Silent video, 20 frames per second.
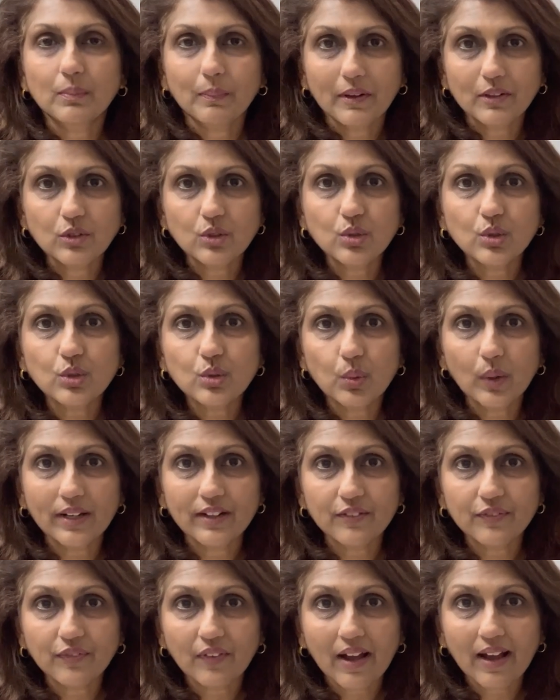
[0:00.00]
about
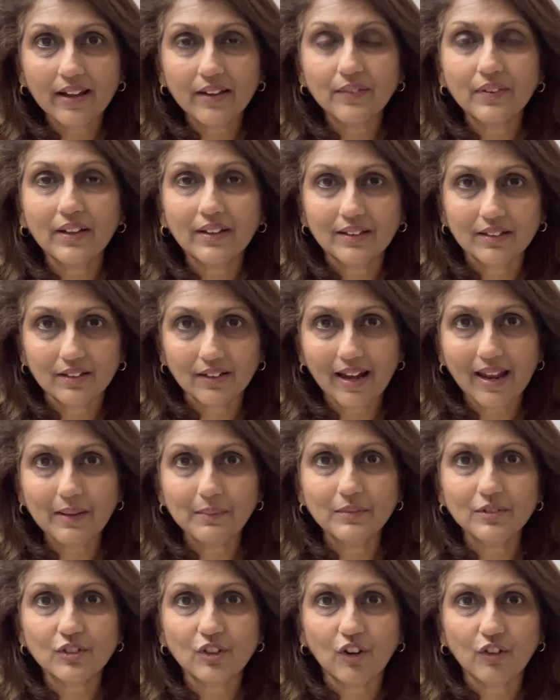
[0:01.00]
225
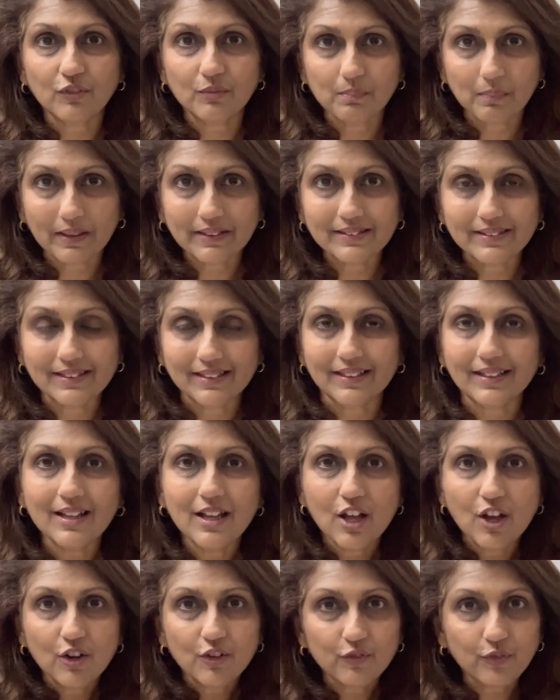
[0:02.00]
grams of butter
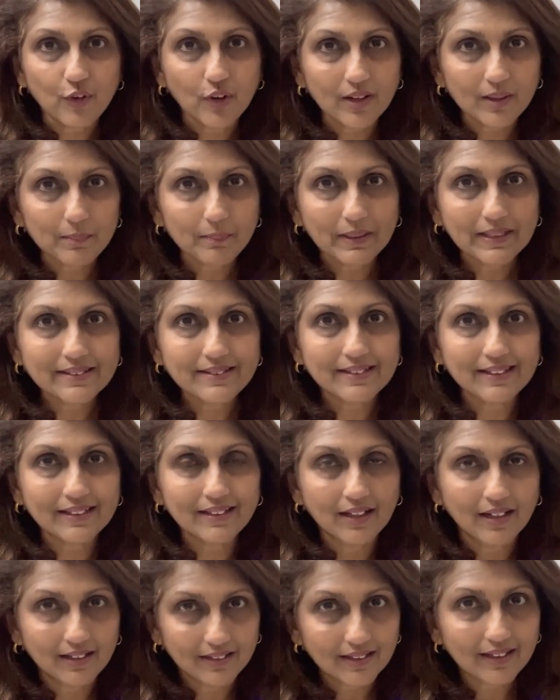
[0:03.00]
for a basic,
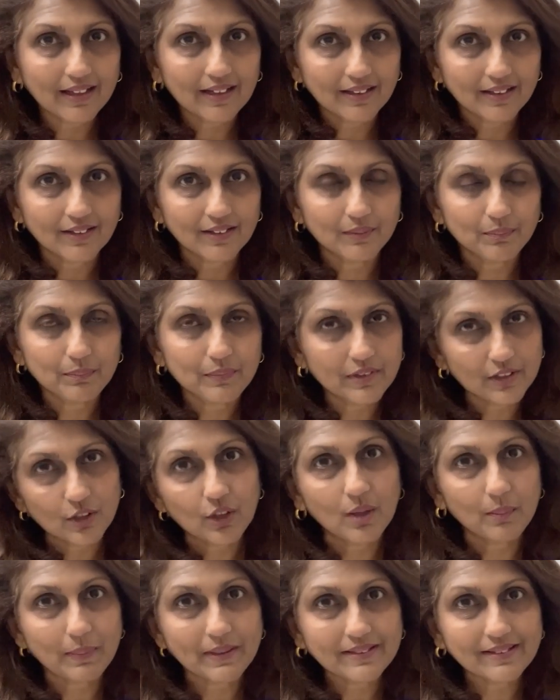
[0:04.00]

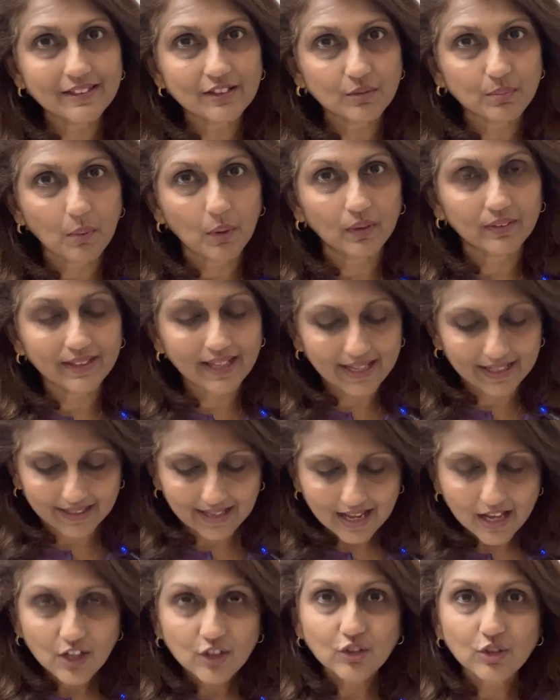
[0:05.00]
a basic small cake.
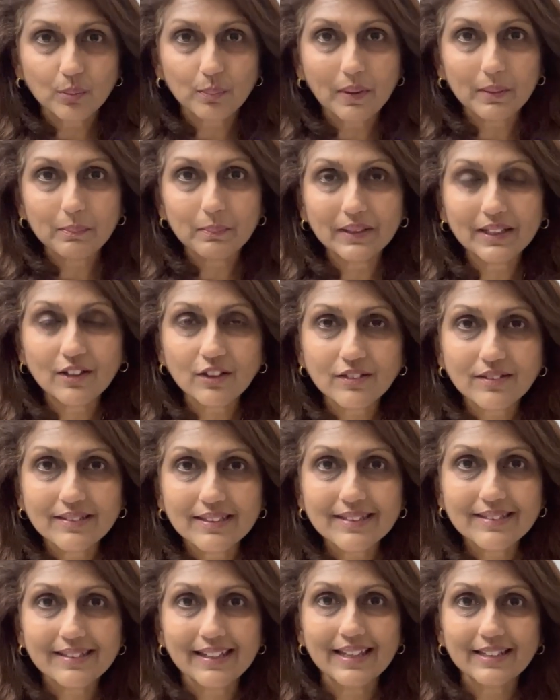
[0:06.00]
So, but because
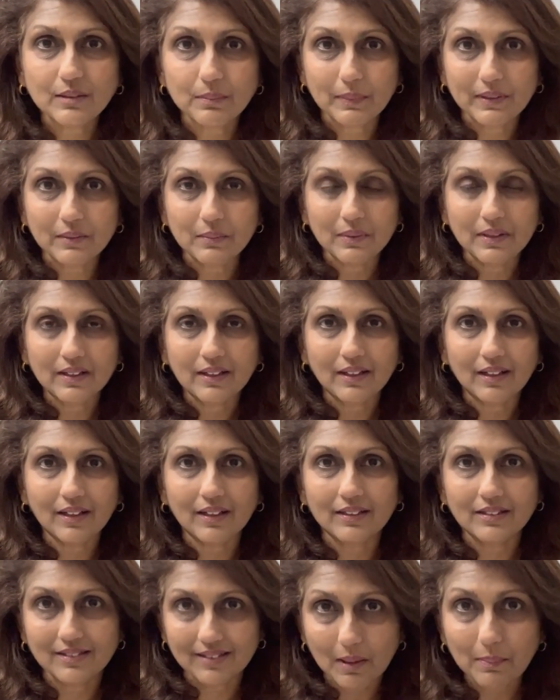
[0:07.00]
this has been
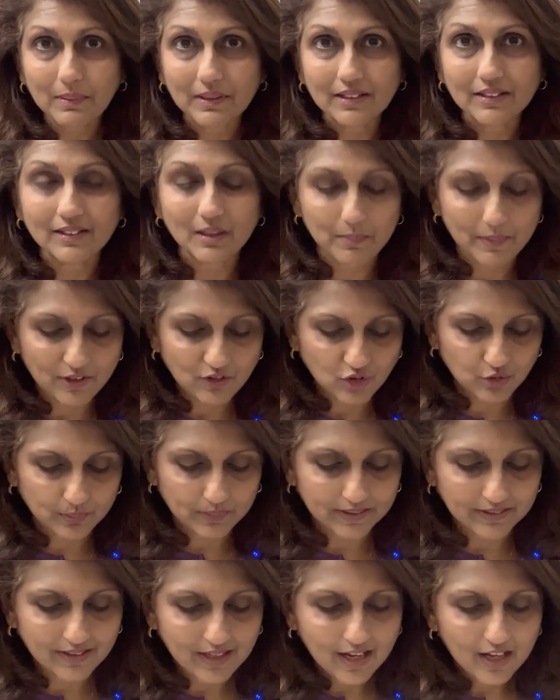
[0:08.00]
double the
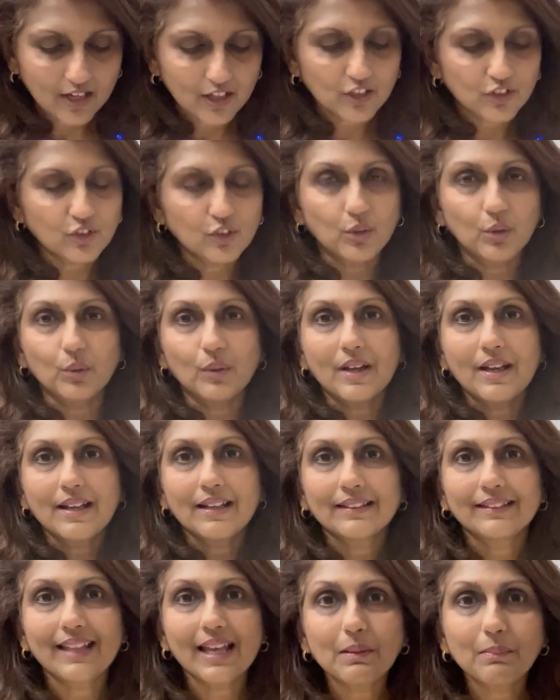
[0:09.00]
measurement, so
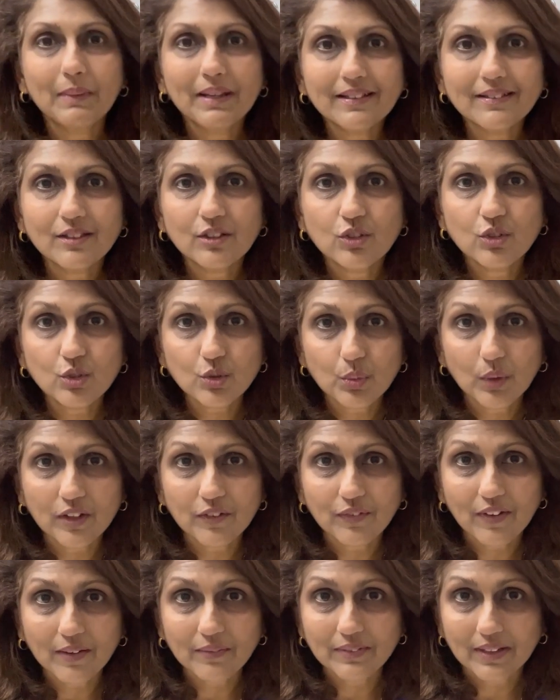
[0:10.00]
that makes
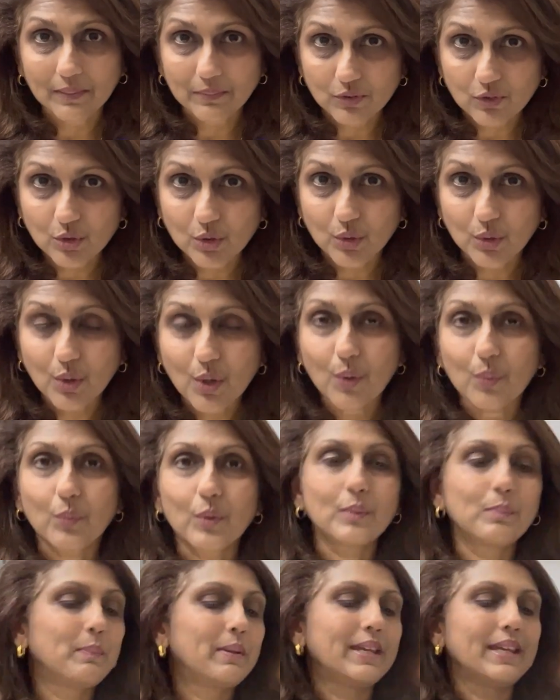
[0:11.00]
225 times 2
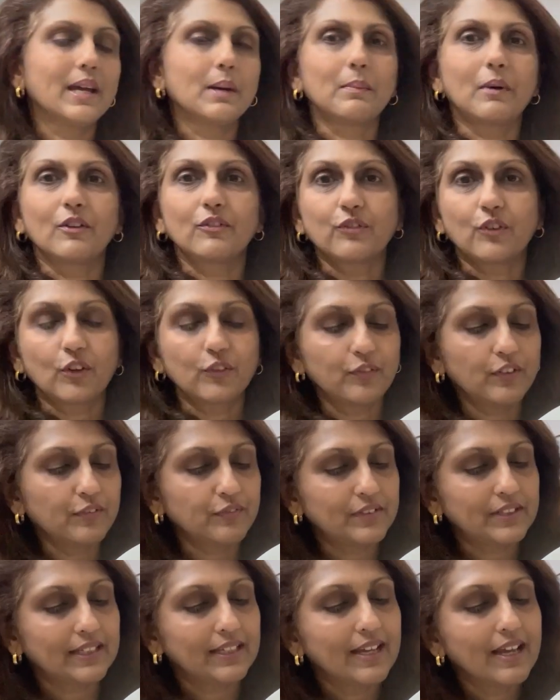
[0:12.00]
would be about
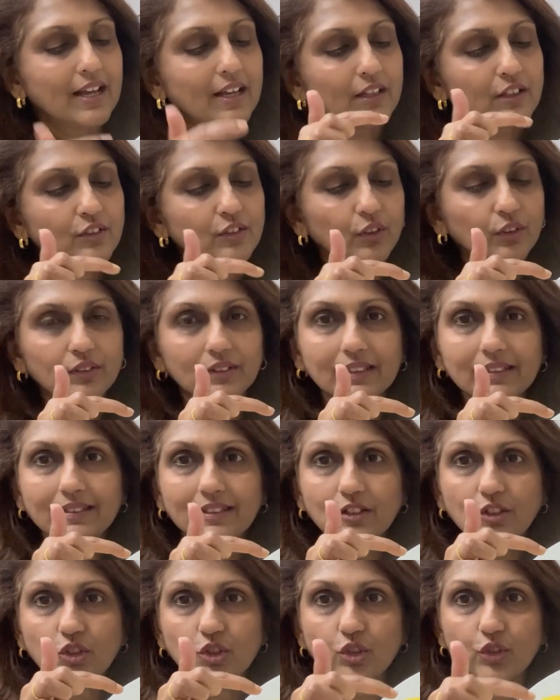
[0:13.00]
450. So this
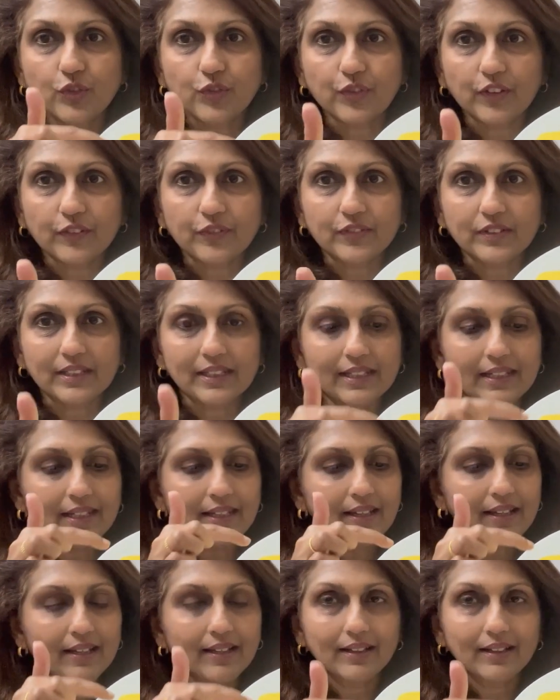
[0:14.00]
is 250.